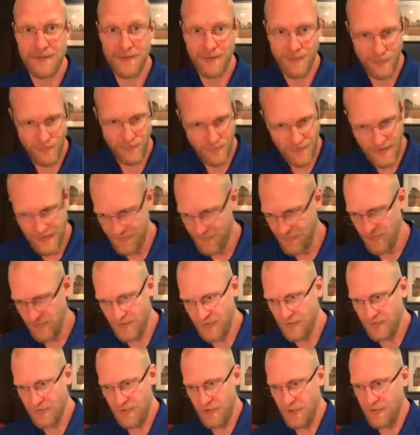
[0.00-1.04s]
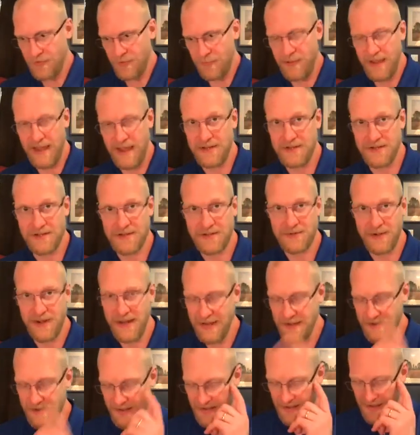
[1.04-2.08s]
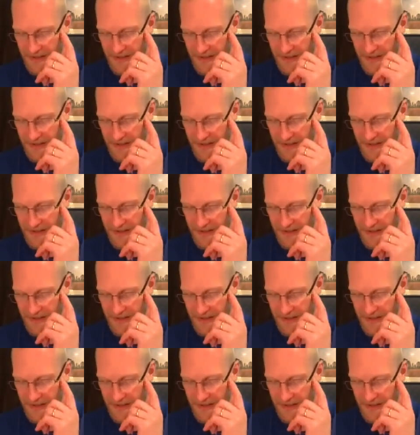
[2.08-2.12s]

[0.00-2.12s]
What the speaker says: throughout all the pages, right?